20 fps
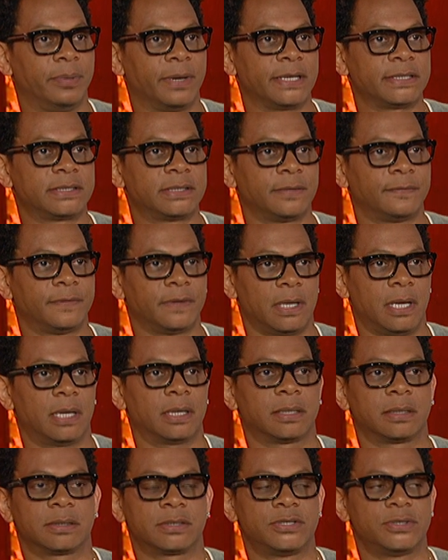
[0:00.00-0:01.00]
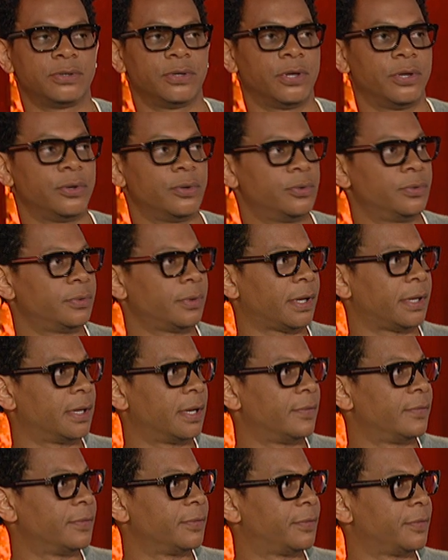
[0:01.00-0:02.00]
Best of luck to you and
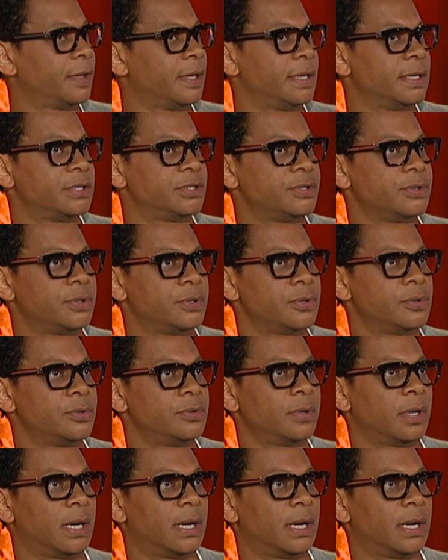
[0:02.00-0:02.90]
everything that you do.